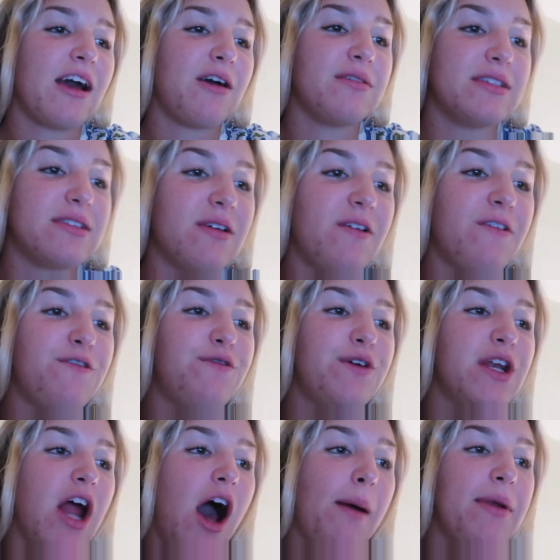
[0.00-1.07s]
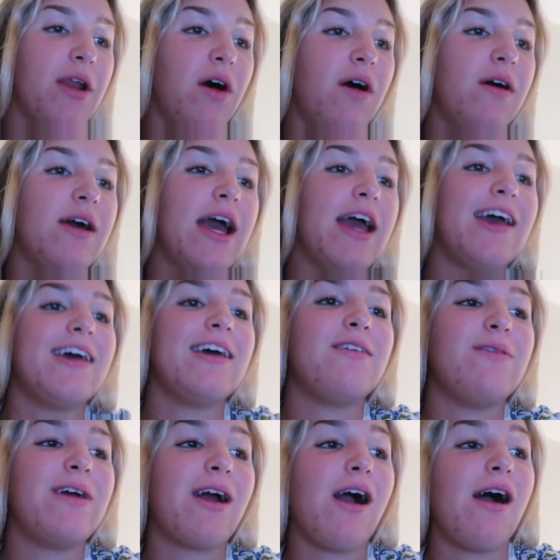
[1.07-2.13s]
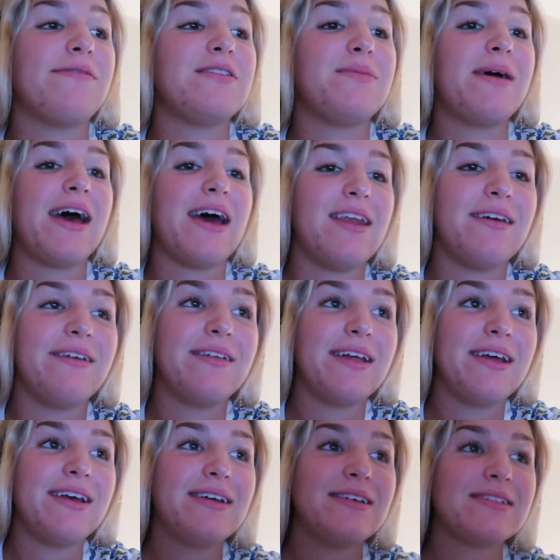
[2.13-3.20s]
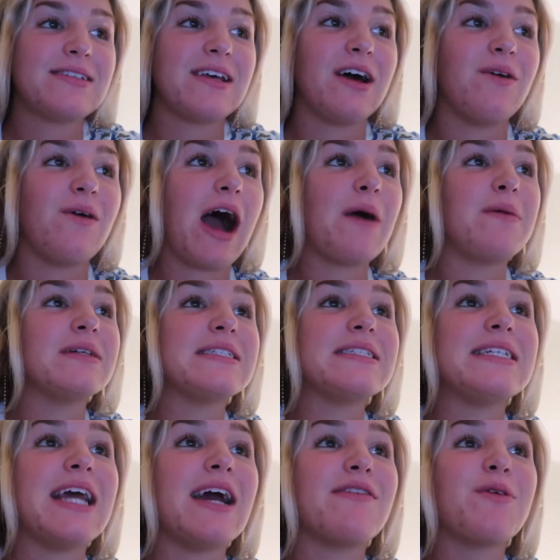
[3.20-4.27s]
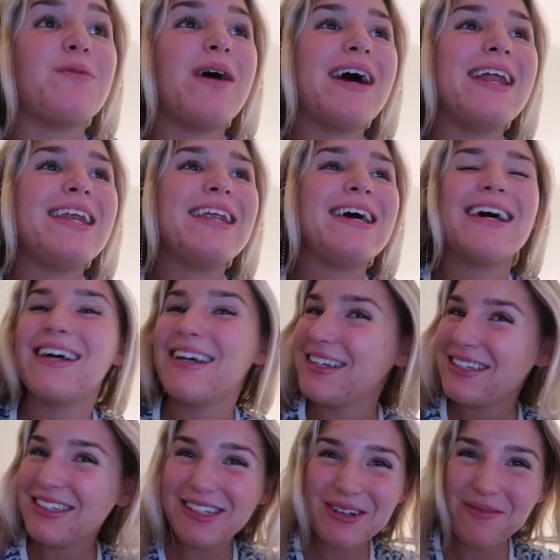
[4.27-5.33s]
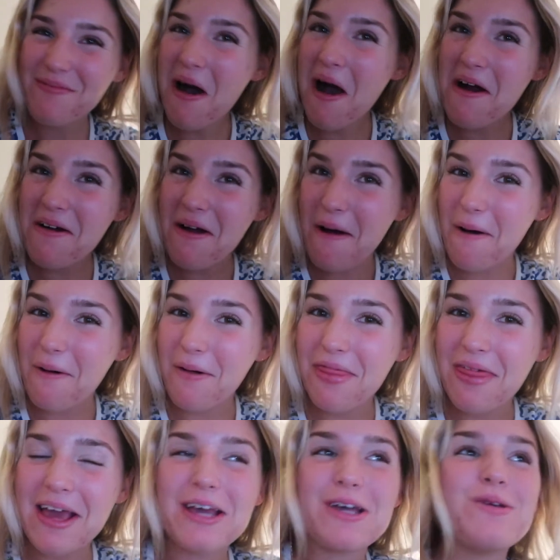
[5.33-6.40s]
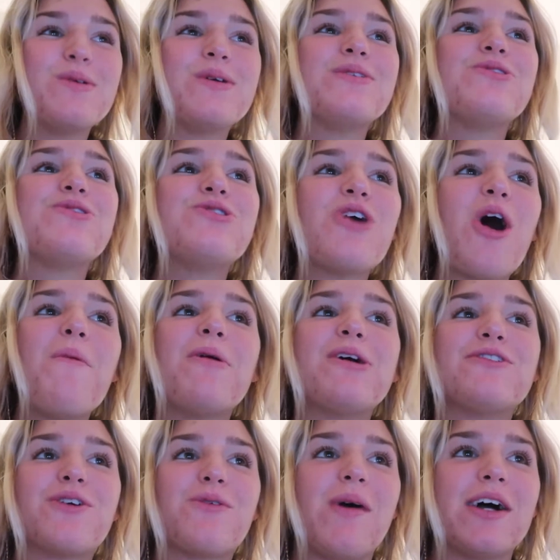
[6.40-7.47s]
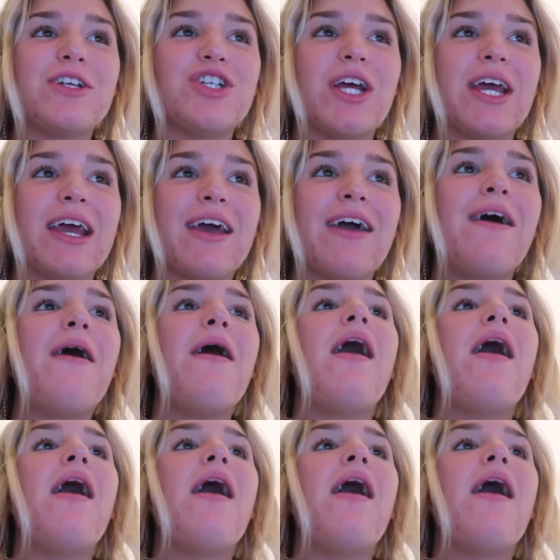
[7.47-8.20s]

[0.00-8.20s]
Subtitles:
that was phenomenal. And we are off to bed. So I will see everyone tomorrow. Thank you so much for watching,